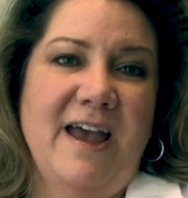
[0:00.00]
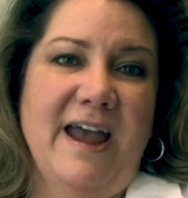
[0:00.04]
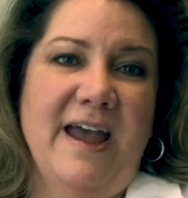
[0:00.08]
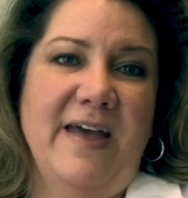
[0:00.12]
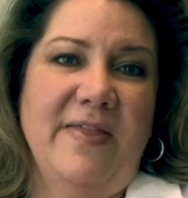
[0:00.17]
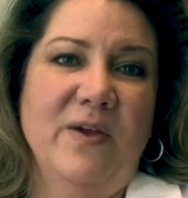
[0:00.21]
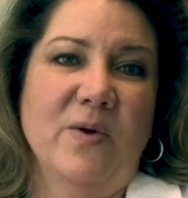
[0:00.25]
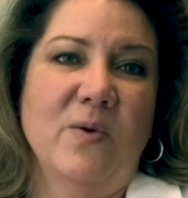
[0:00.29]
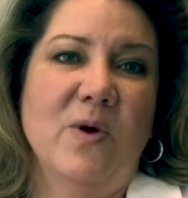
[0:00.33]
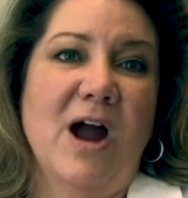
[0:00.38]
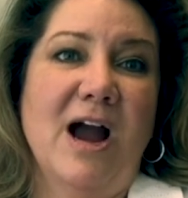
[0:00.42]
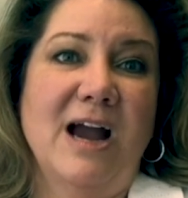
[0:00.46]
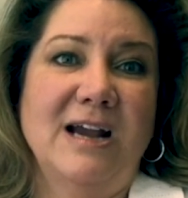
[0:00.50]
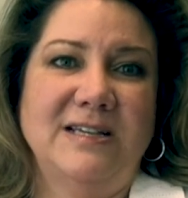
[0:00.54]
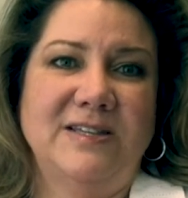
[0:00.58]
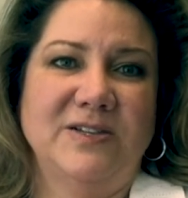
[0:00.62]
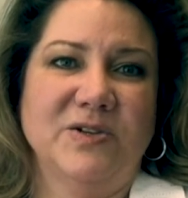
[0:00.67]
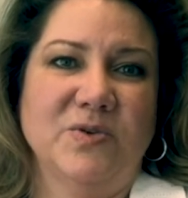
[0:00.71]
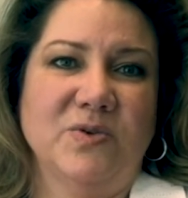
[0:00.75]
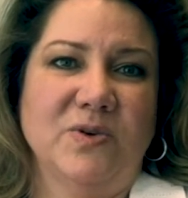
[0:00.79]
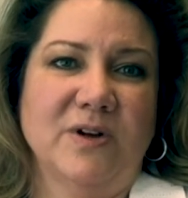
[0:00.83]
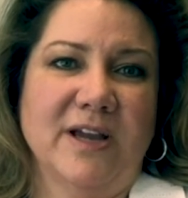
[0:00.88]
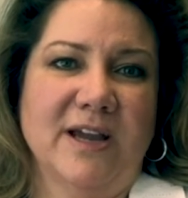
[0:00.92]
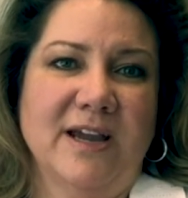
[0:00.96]
and there were high
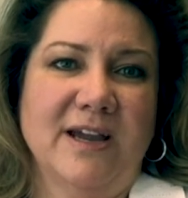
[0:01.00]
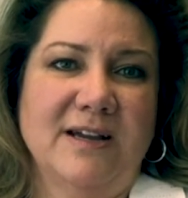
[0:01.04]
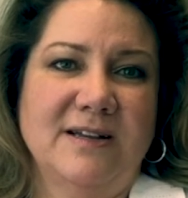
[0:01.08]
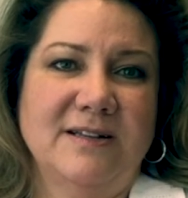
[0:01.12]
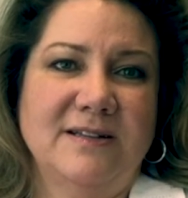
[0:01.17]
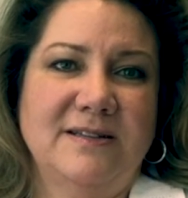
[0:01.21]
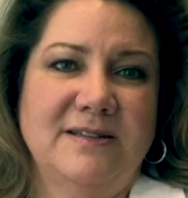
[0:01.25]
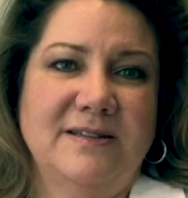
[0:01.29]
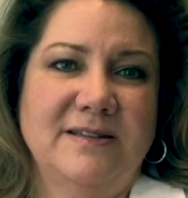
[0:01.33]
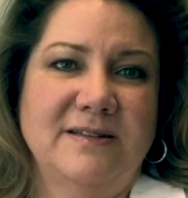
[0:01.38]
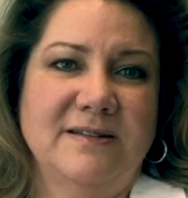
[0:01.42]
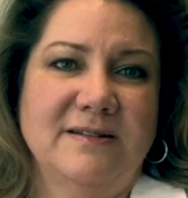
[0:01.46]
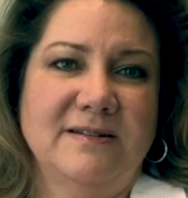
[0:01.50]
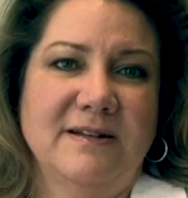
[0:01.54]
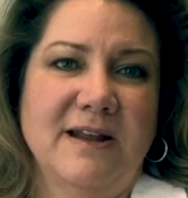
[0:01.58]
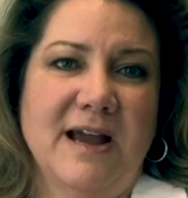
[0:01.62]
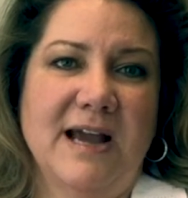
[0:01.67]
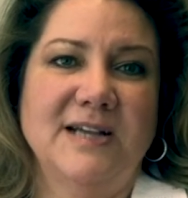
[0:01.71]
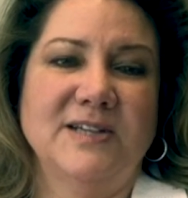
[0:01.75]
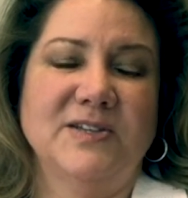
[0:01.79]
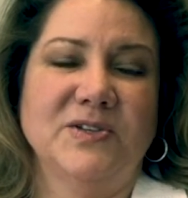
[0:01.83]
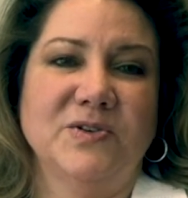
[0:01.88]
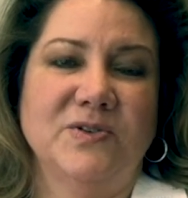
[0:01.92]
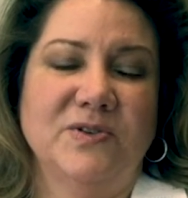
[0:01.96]
school kids, and
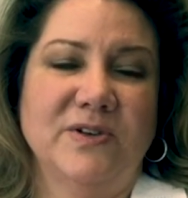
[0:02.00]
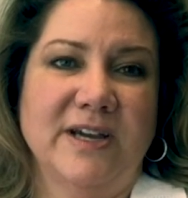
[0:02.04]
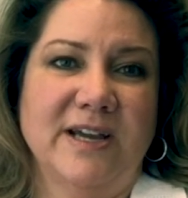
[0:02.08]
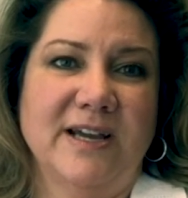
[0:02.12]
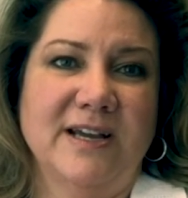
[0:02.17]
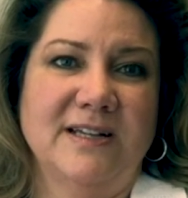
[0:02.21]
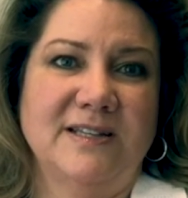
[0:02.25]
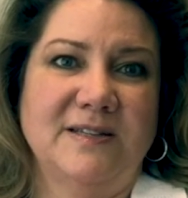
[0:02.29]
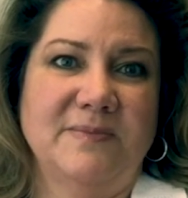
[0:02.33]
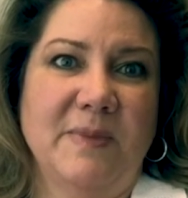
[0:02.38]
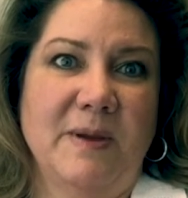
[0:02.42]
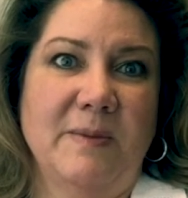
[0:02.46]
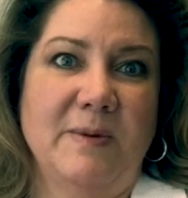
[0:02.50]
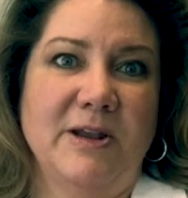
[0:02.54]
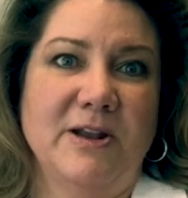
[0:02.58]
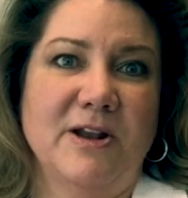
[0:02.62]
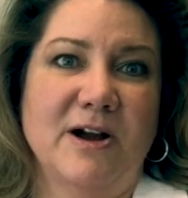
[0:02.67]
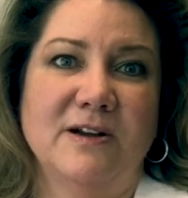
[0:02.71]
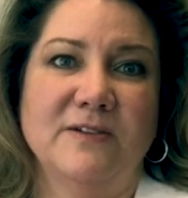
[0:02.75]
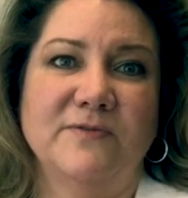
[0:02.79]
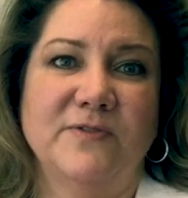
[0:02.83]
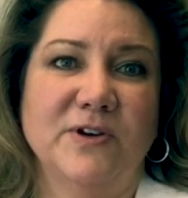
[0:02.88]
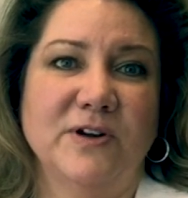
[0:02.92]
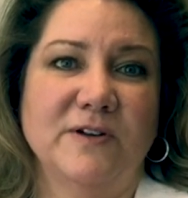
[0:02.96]
high school kids maybe
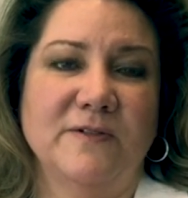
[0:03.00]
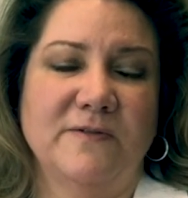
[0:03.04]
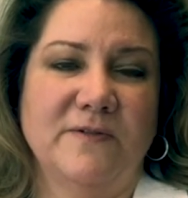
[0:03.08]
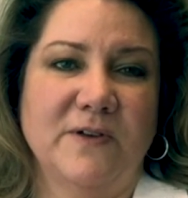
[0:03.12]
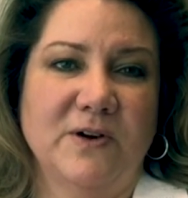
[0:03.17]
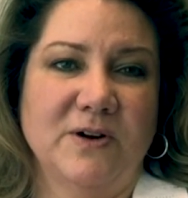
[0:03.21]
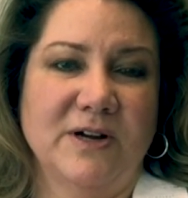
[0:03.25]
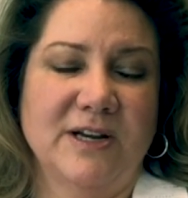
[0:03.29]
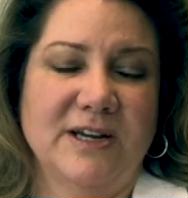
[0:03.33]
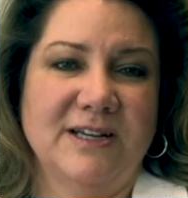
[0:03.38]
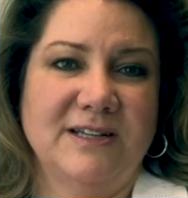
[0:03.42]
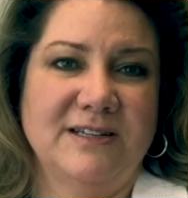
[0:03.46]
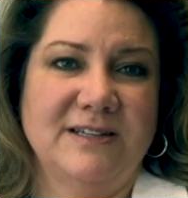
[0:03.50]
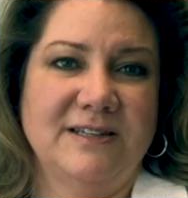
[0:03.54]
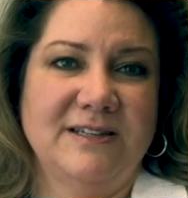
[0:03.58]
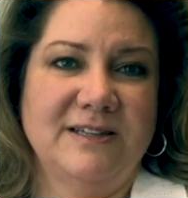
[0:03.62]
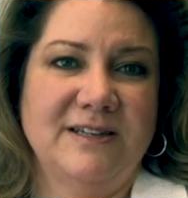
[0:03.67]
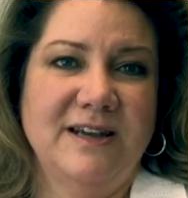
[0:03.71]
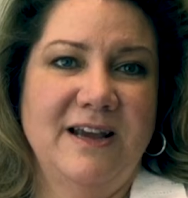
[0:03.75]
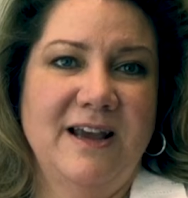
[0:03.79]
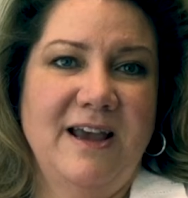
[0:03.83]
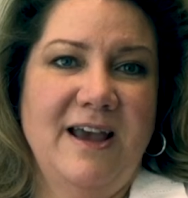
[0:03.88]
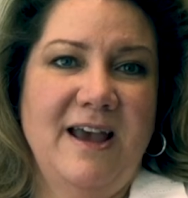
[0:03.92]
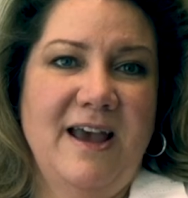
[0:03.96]
not very focused,